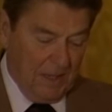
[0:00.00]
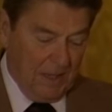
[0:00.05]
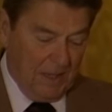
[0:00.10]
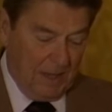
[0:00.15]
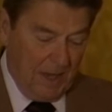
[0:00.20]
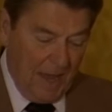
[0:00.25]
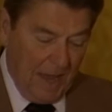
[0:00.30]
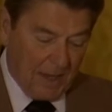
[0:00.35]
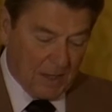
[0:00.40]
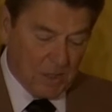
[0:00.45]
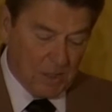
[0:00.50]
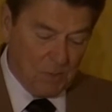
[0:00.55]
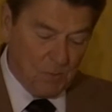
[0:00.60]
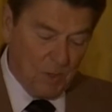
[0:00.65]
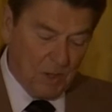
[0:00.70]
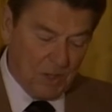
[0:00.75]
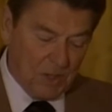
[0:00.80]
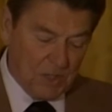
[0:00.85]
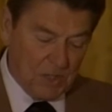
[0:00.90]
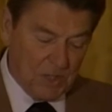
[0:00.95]
It acts as
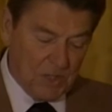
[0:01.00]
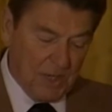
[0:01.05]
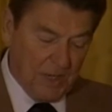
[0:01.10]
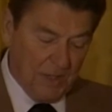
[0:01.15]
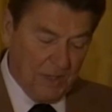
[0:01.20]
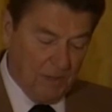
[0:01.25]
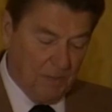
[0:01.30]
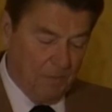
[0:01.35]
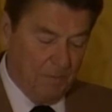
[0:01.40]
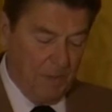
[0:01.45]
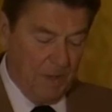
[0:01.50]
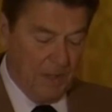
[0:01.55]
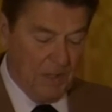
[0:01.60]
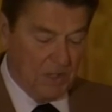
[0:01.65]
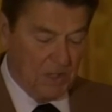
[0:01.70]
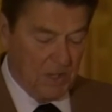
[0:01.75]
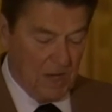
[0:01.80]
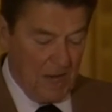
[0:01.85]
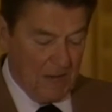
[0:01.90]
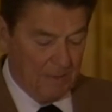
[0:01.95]
one of the single
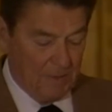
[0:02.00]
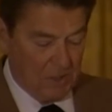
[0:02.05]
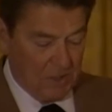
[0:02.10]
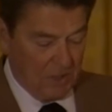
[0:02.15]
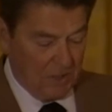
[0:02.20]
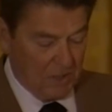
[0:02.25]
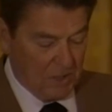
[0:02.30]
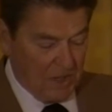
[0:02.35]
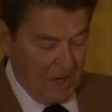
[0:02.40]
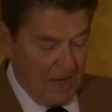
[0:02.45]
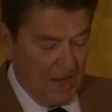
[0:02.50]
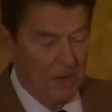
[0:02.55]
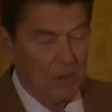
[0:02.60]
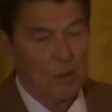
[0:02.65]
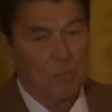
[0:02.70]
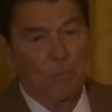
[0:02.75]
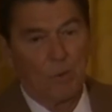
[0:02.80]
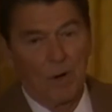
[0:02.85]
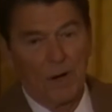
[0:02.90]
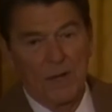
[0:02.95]
biggest obstacles to
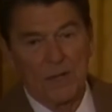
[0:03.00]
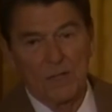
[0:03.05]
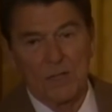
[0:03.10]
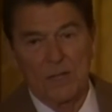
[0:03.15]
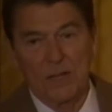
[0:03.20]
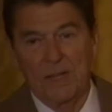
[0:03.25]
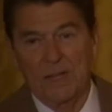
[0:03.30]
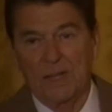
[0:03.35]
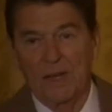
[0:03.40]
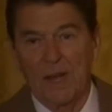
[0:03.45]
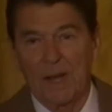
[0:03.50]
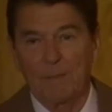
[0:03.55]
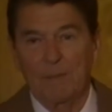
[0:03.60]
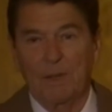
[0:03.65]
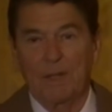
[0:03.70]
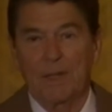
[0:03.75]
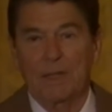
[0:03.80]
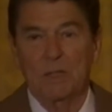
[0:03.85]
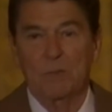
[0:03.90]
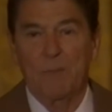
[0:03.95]
enterprise and
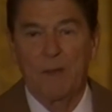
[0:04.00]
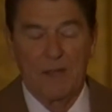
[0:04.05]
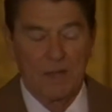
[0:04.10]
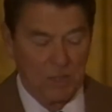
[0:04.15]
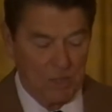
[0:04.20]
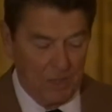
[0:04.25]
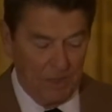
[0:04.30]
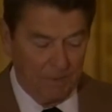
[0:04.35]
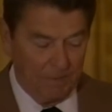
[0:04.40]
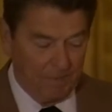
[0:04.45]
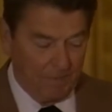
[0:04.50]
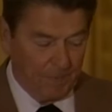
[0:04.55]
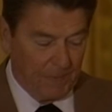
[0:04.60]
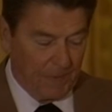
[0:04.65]
economic expansion.